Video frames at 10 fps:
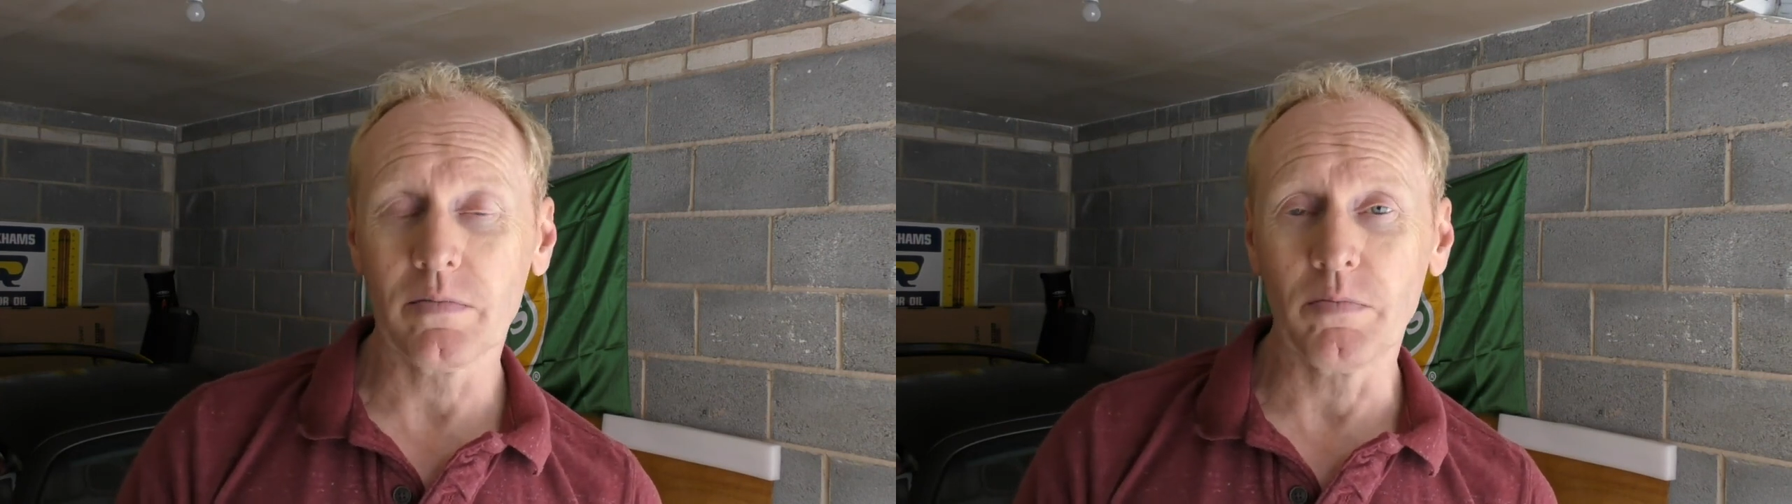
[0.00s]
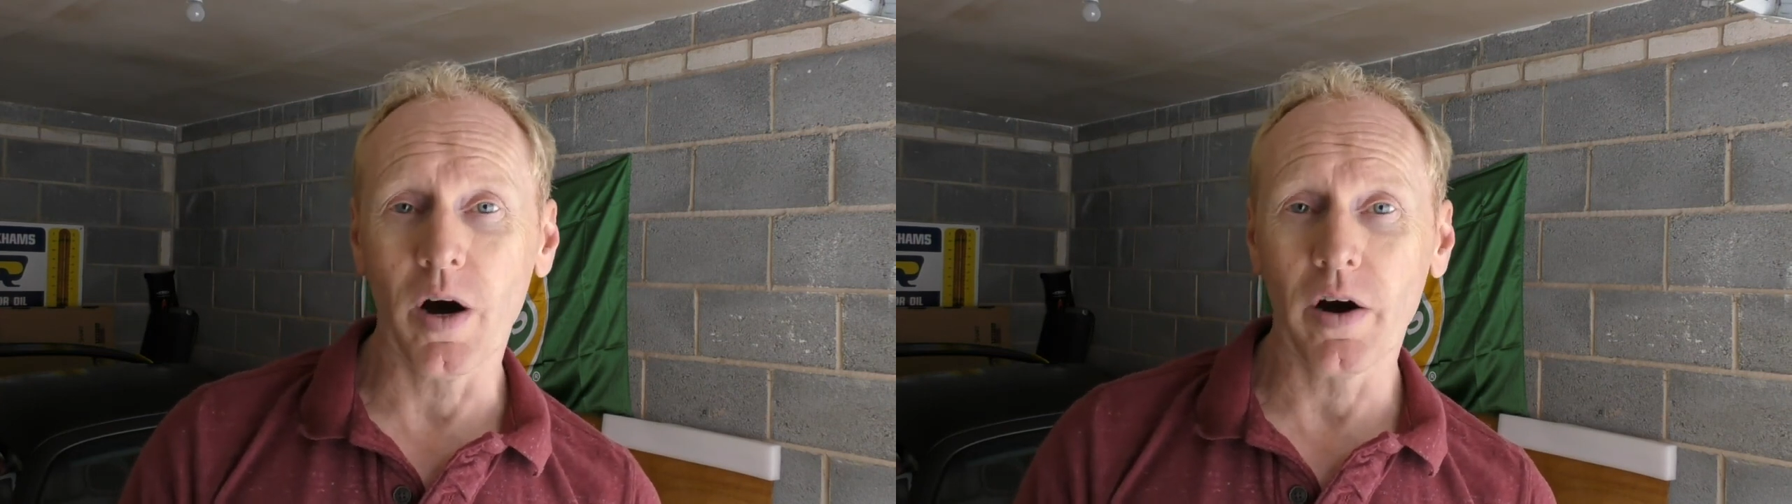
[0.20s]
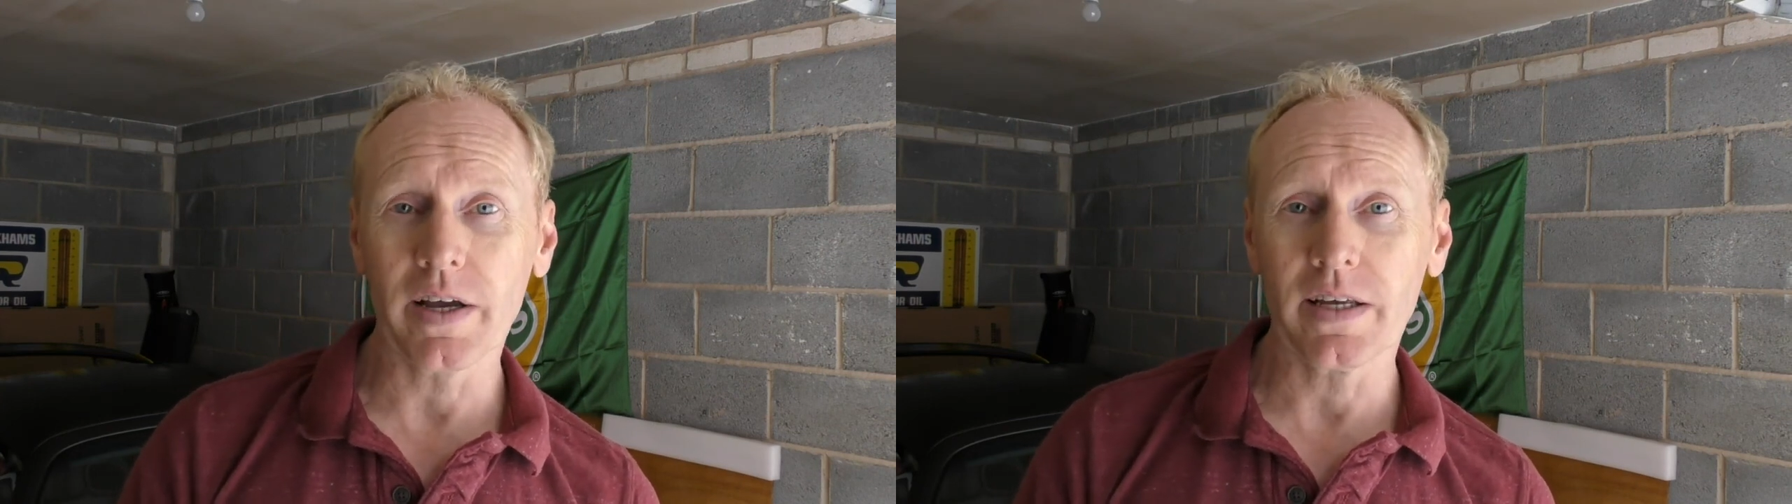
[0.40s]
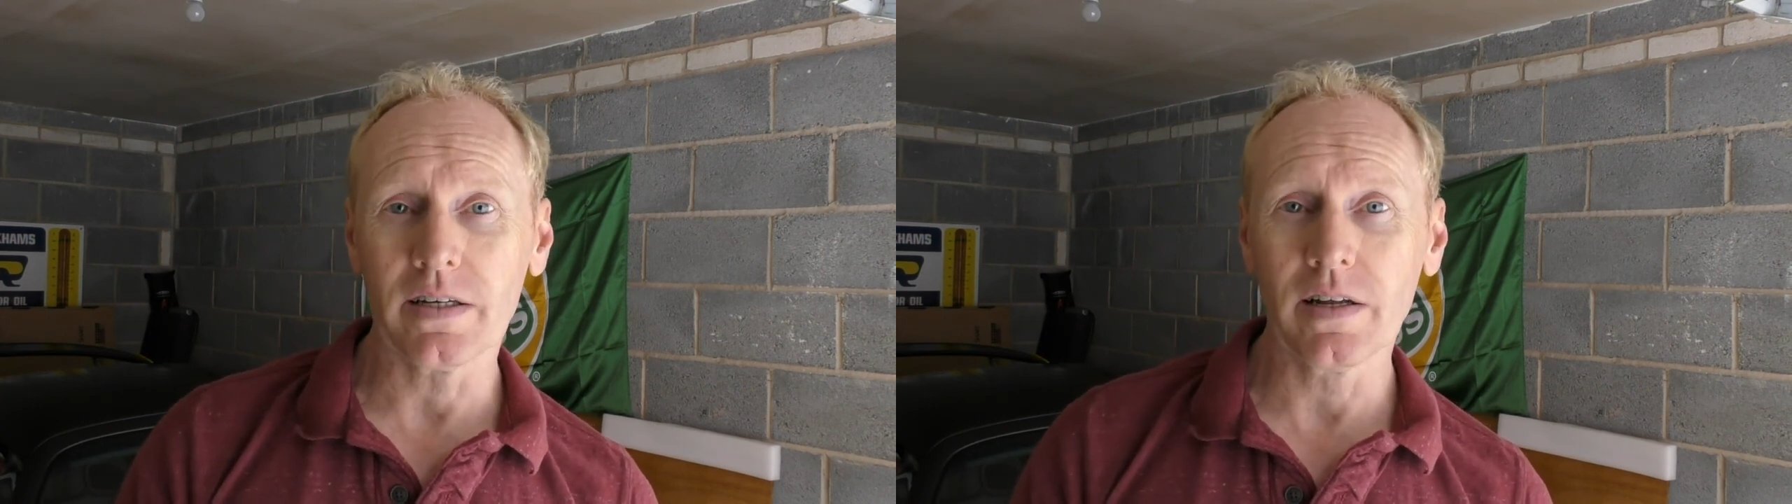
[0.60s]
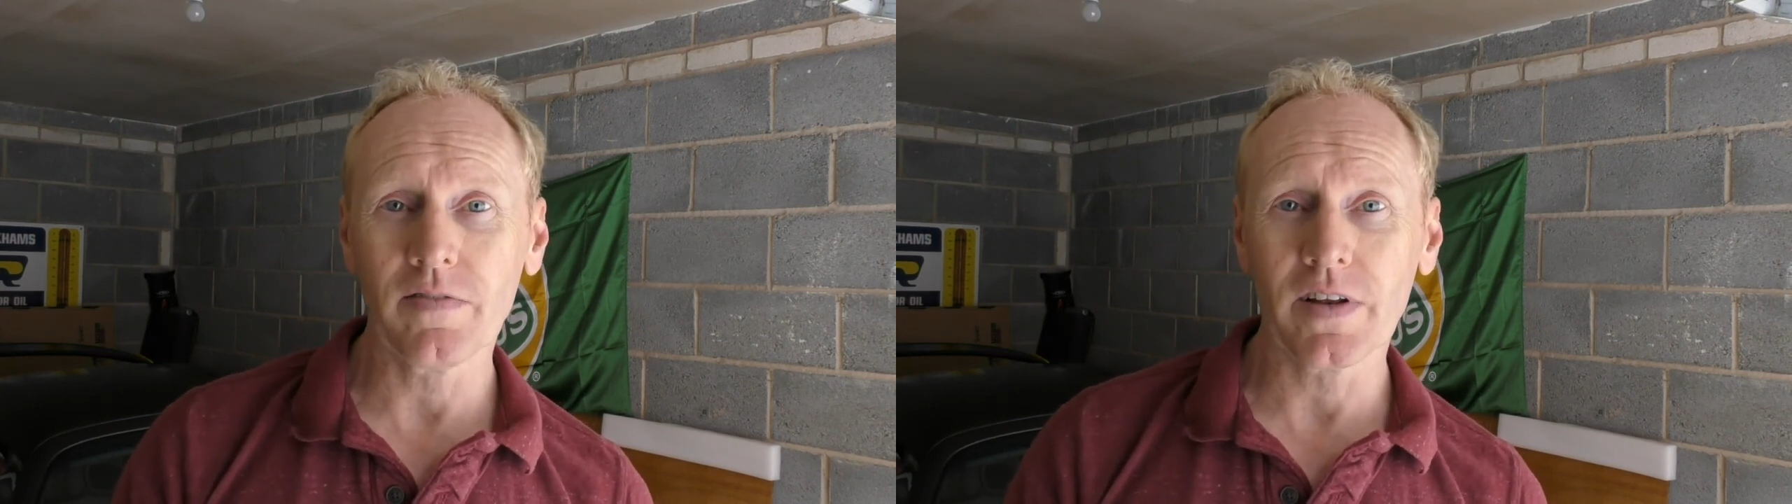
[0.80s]
my
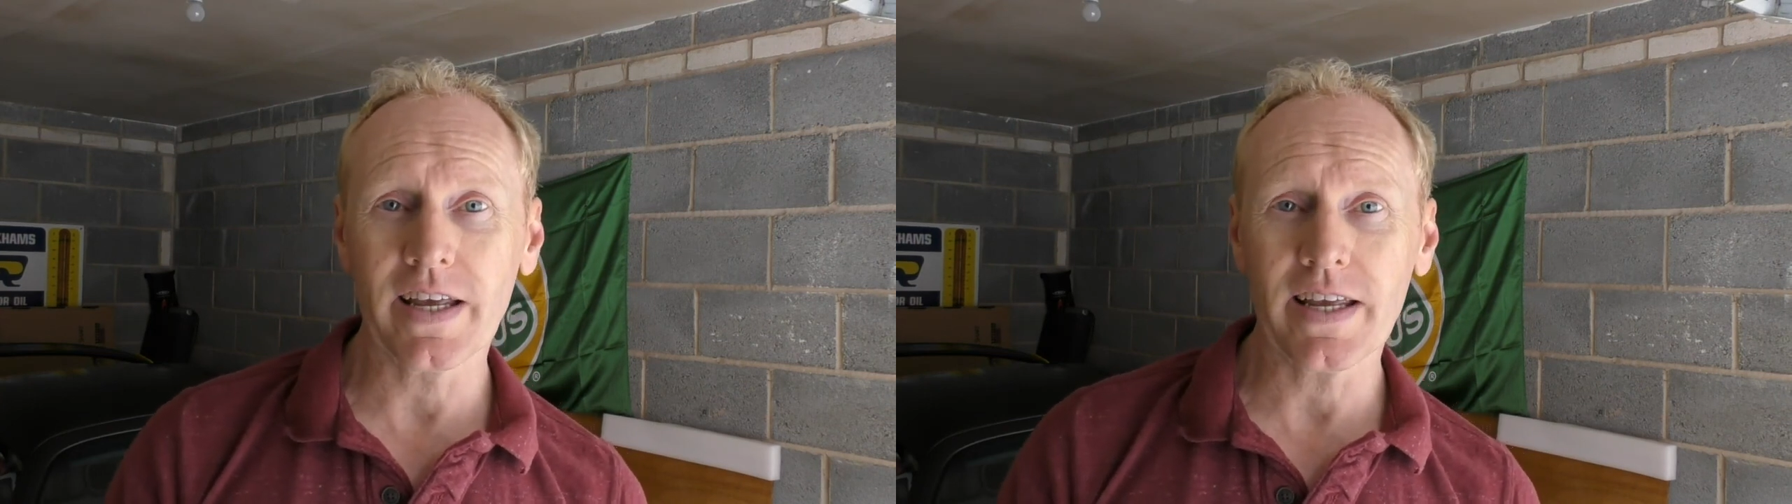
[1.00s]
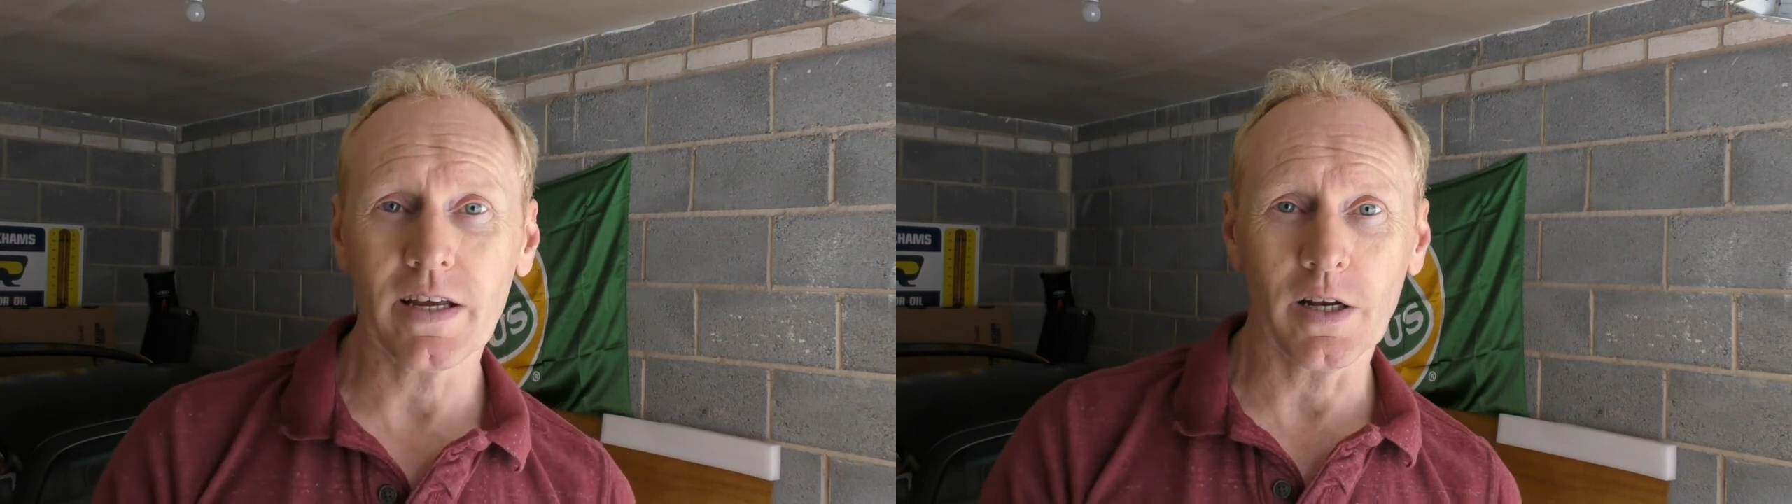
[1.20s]
lovely